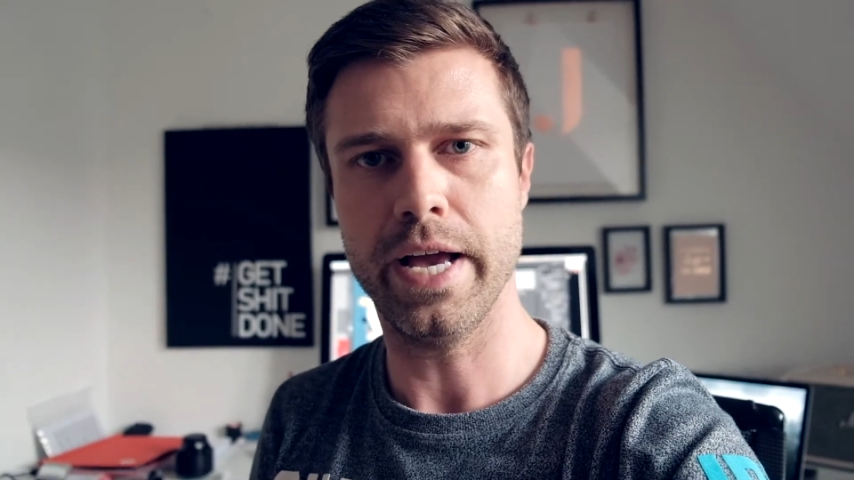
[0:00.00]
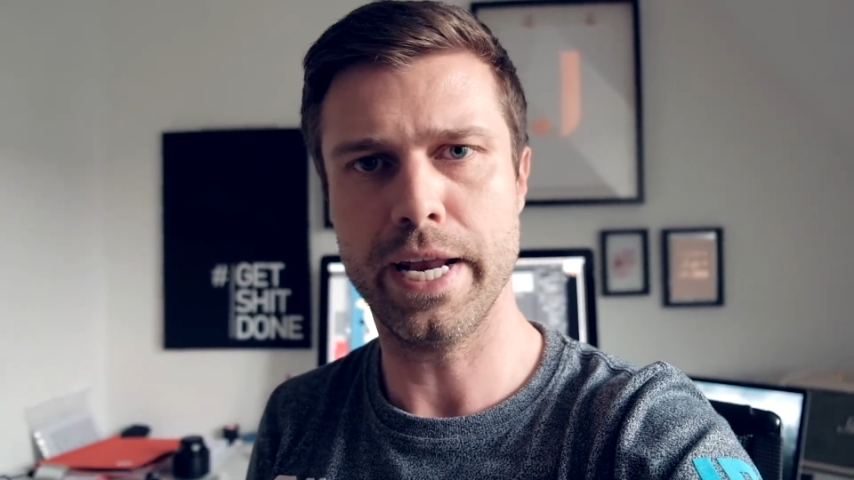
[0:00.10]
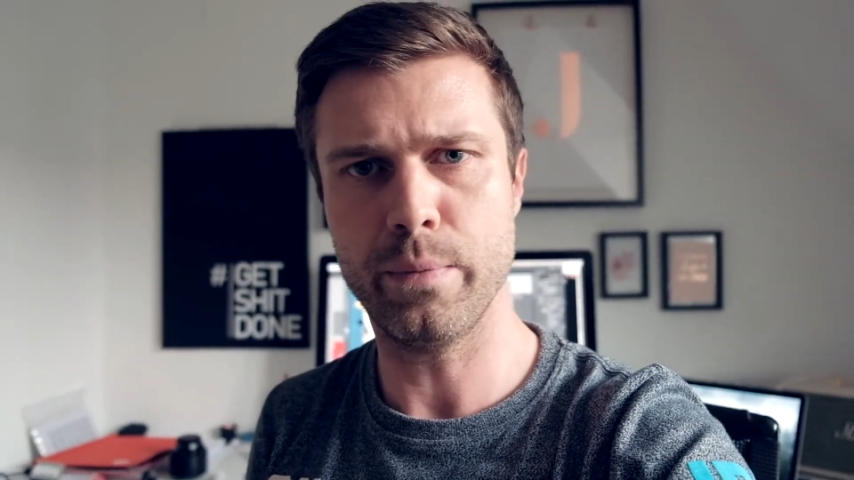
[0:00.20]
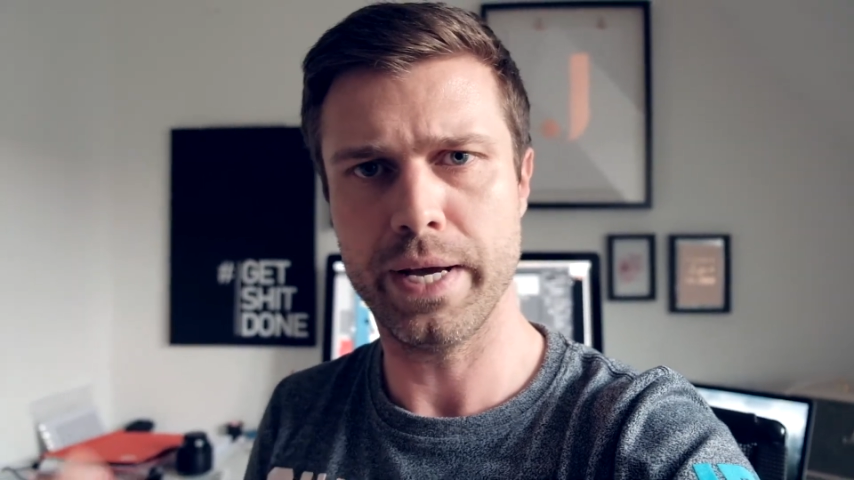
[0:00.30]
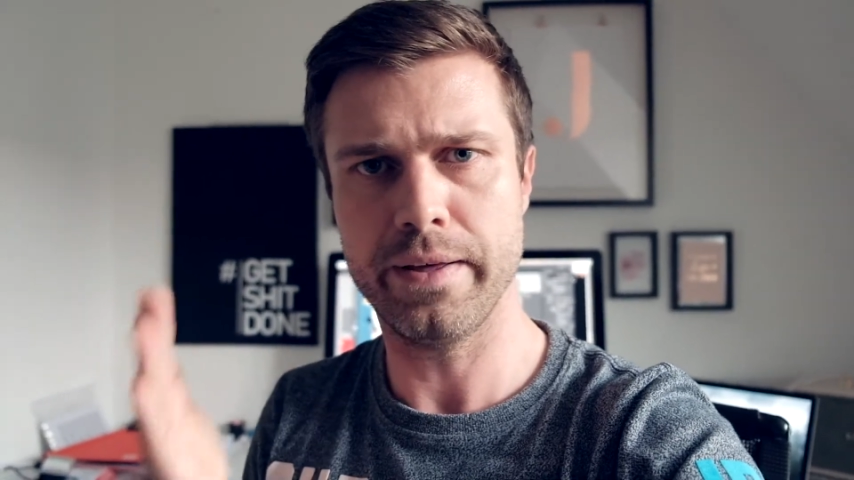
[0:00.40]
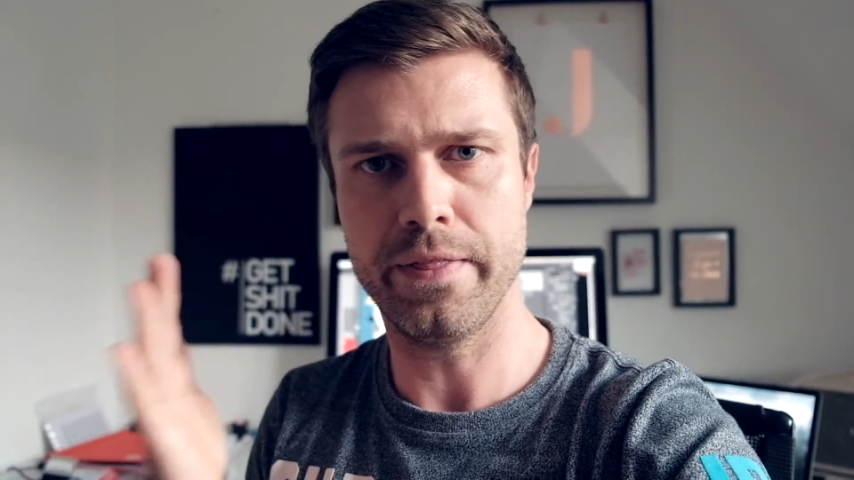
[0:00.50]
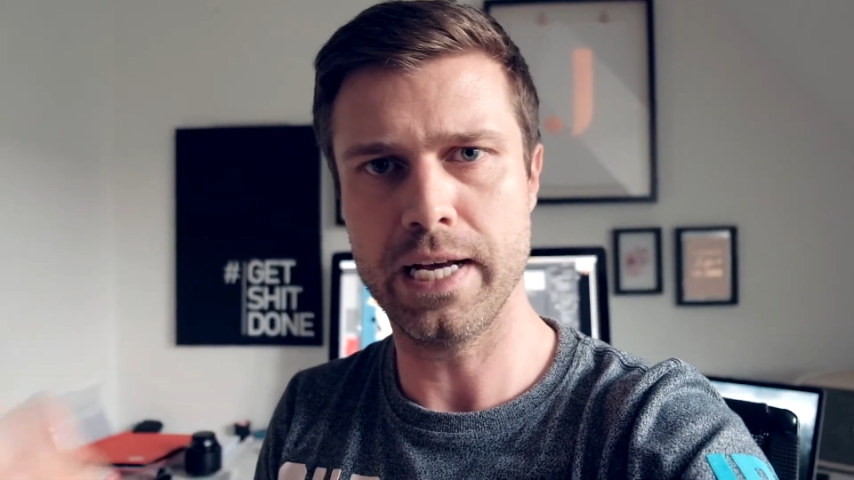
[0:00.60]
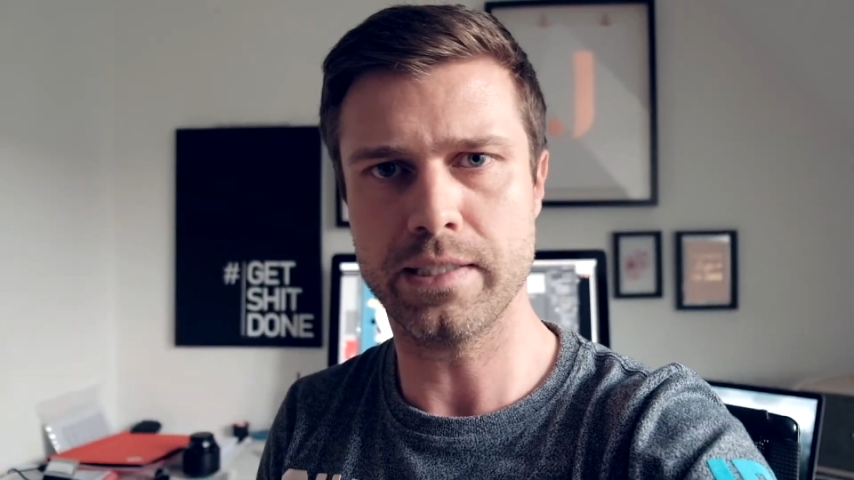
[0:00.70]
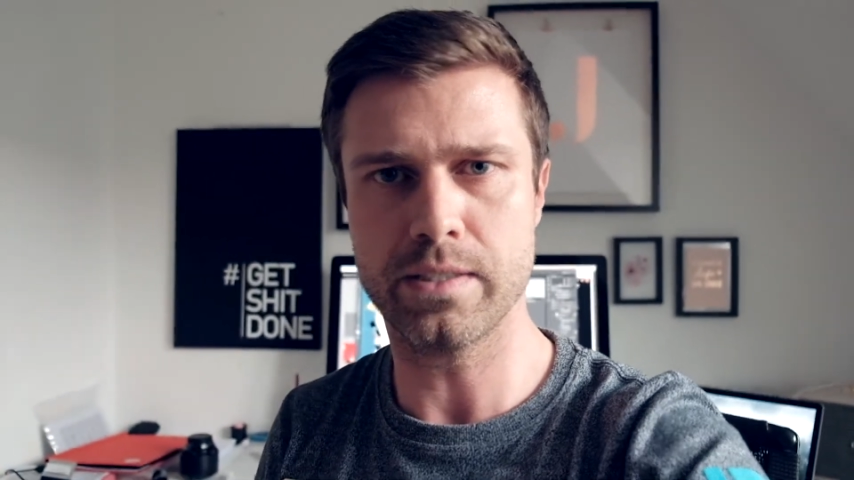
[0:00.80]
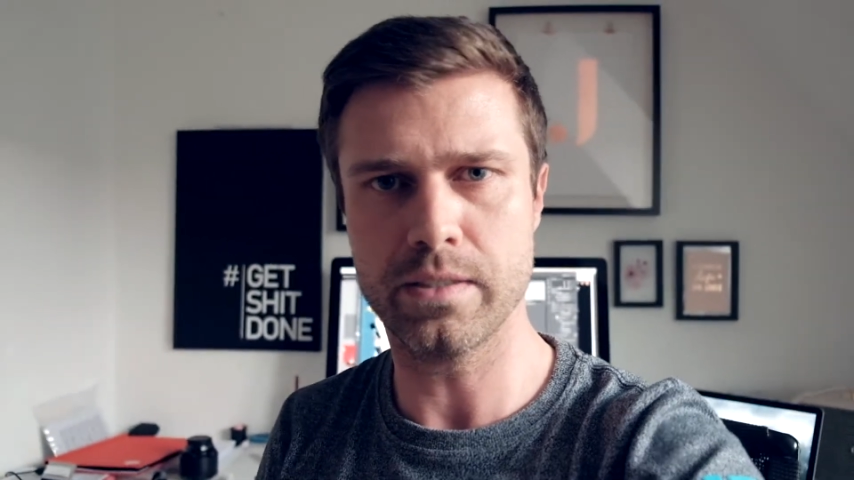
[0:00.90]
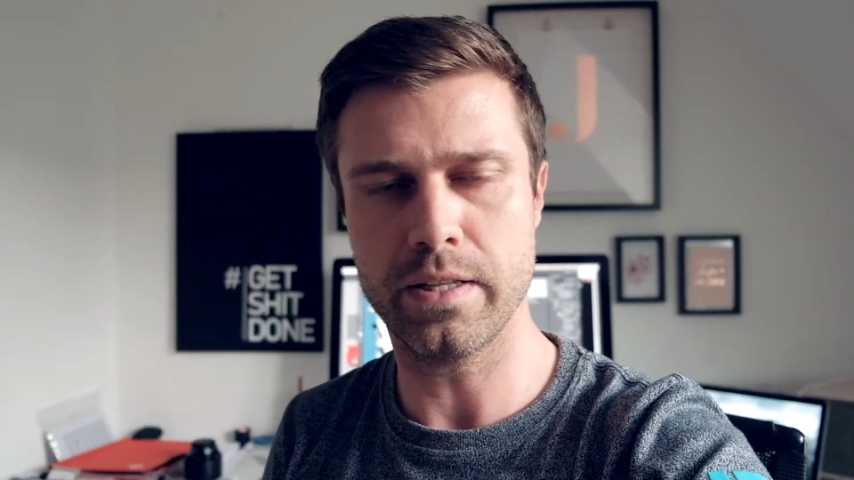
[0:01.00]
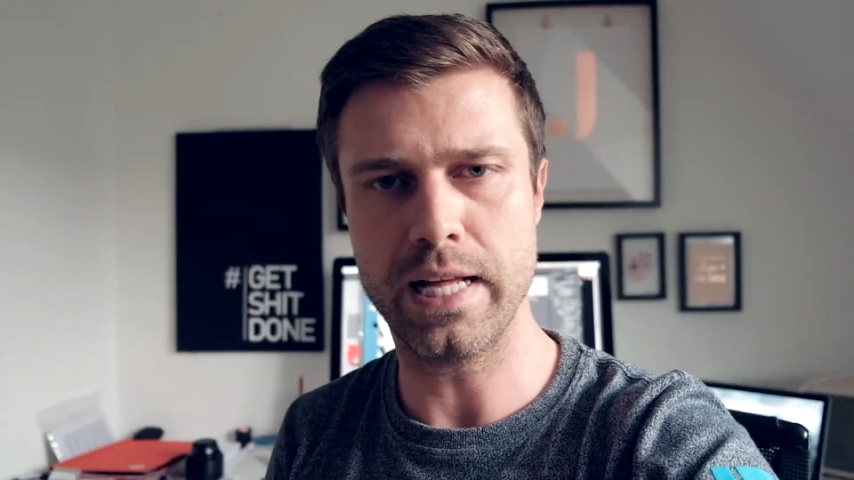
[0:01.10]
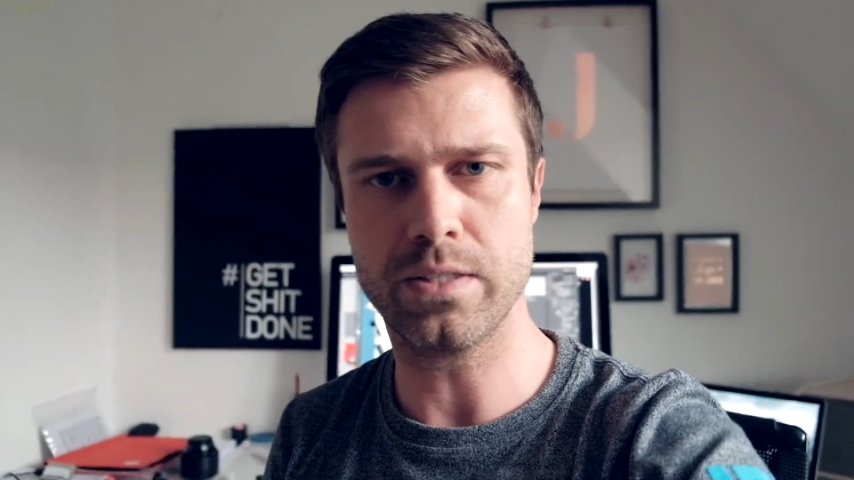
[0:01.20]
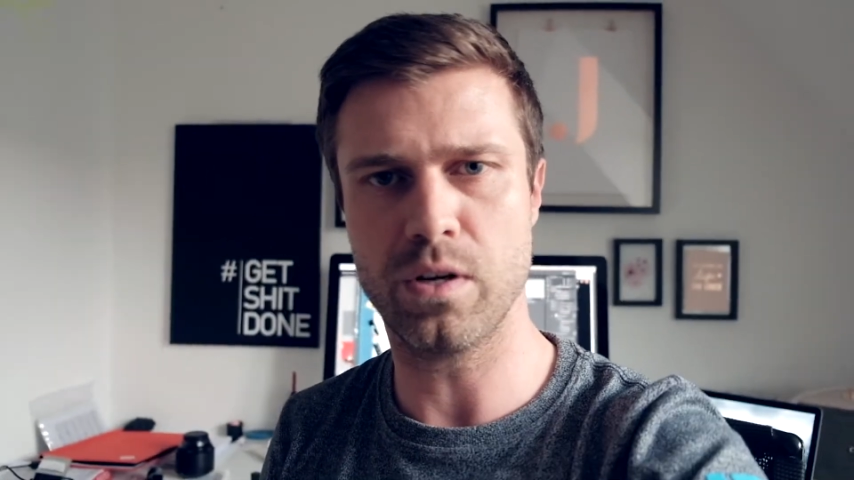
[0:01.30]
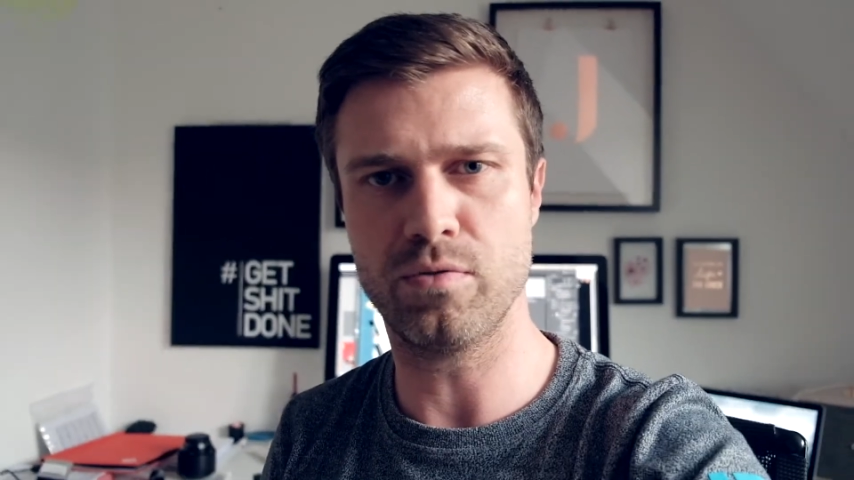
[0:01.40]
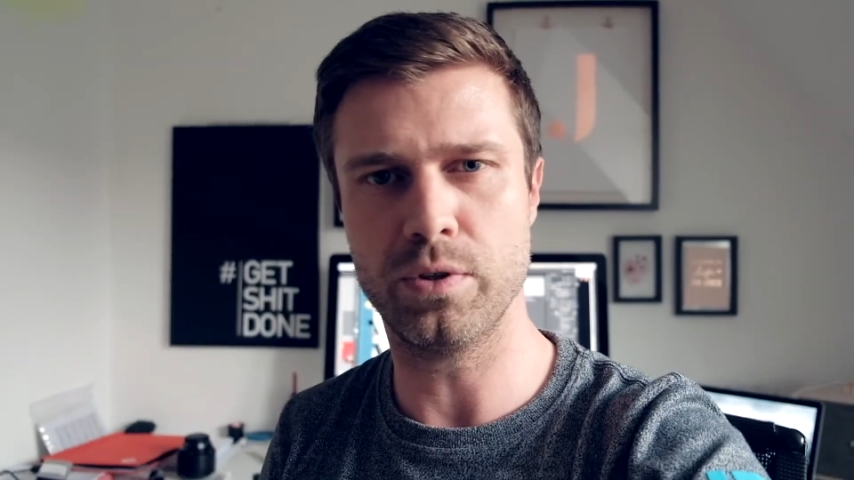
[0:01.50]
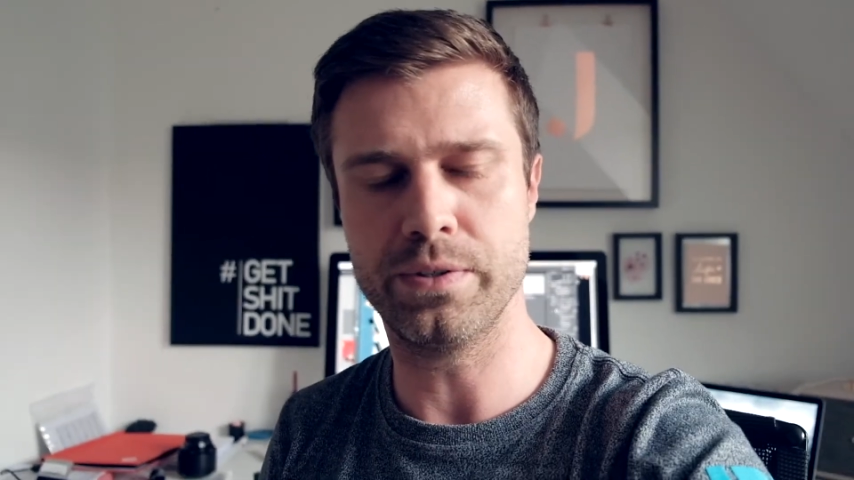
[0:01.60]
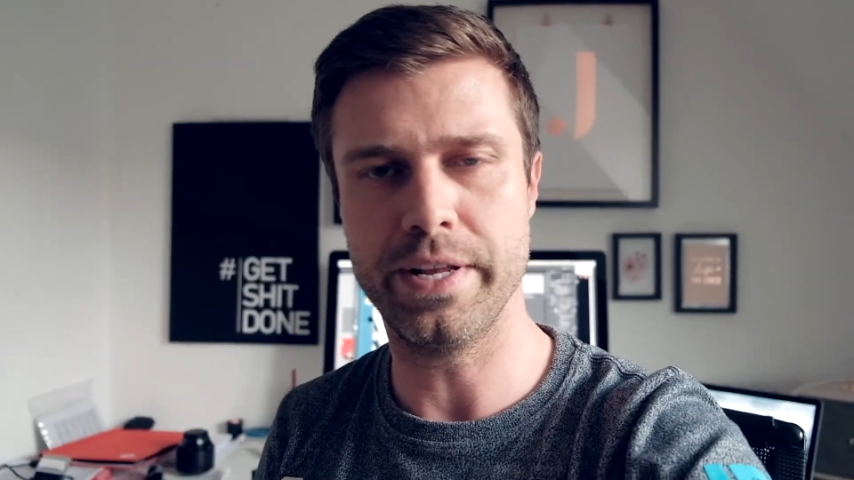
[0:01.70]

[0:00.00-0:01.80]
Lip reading: Anyway, that's all for